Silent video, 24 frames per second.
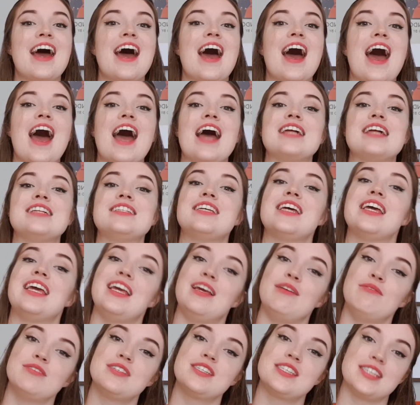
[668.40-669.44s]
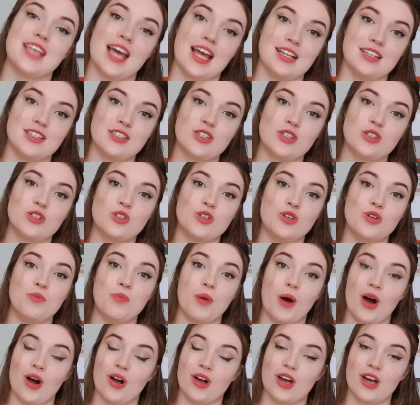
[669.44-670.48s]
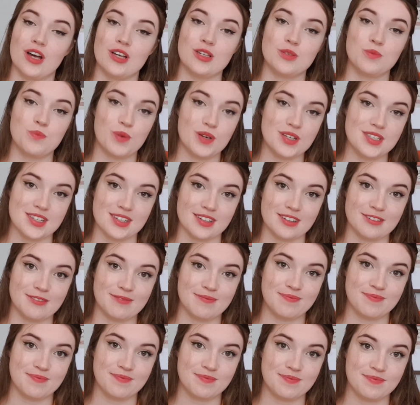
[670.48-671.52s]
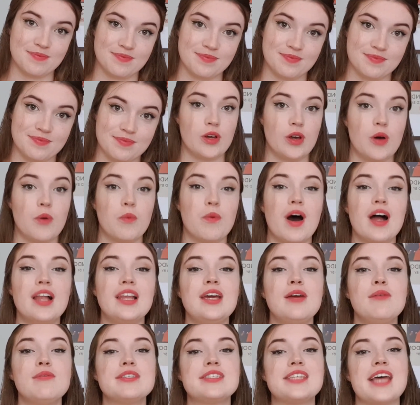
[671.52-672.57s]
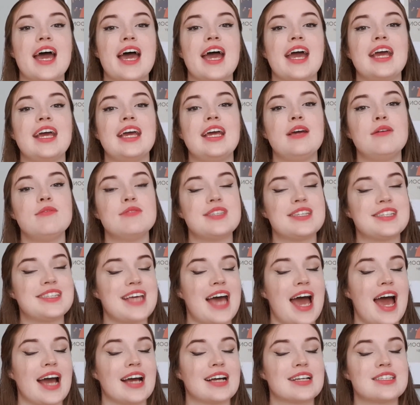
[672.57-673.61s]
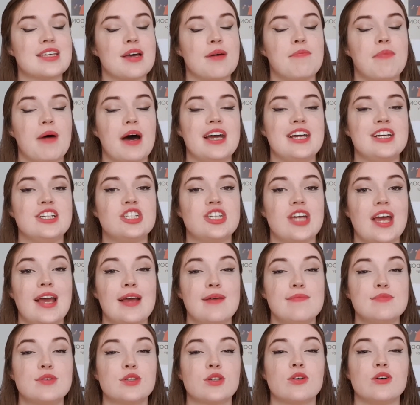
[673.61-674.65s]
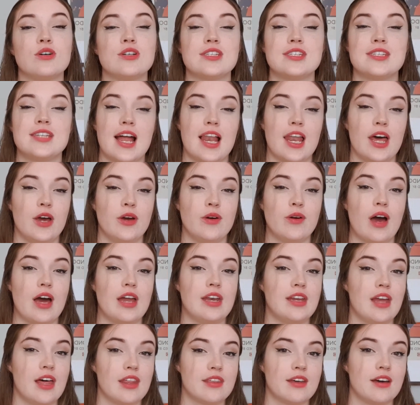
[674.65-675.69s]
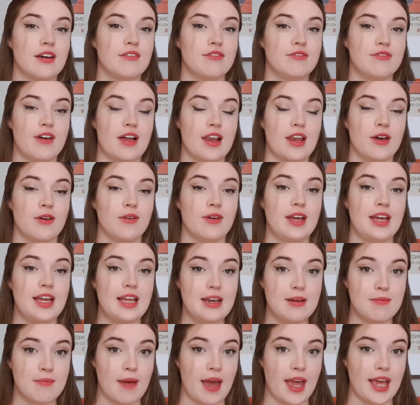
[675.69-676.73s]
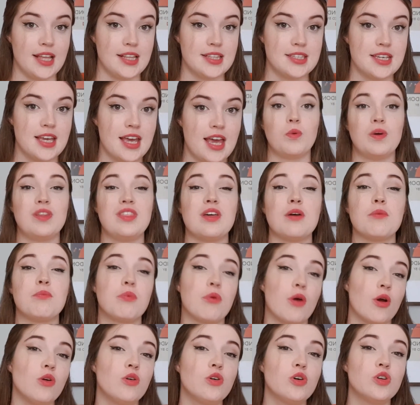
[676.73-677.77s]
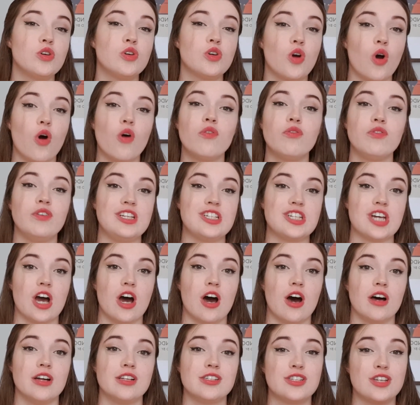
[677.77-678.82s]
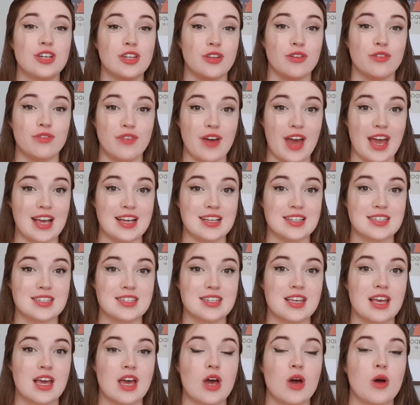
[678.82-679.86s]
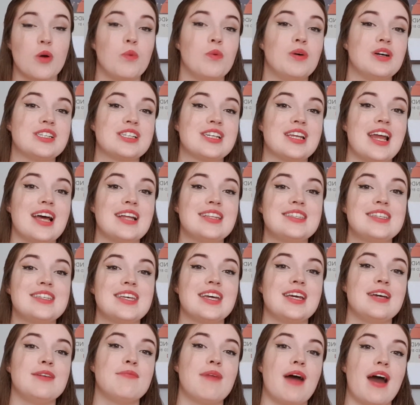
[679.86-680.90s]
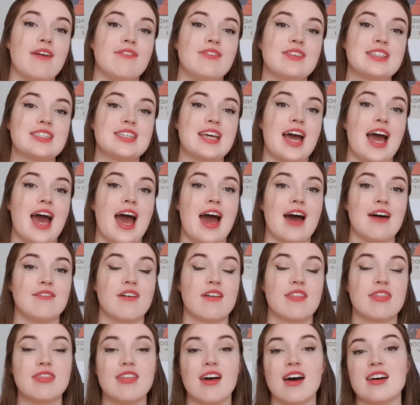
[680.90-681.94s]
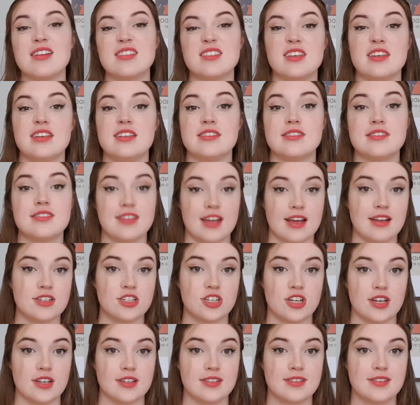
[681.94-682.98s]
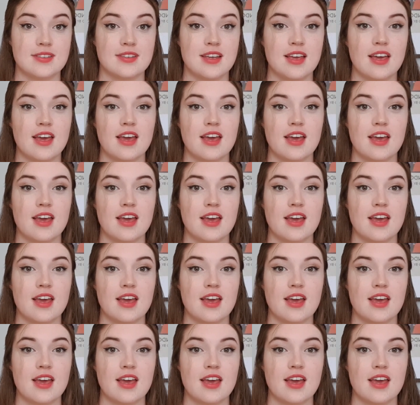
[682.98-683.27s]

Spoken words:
and he was sent to Parkhurst Prison. While he was there, he was attacked by James Costello, another fellow inmate, with a broken coffee jar to the face, which led to him having to have 30 stitches.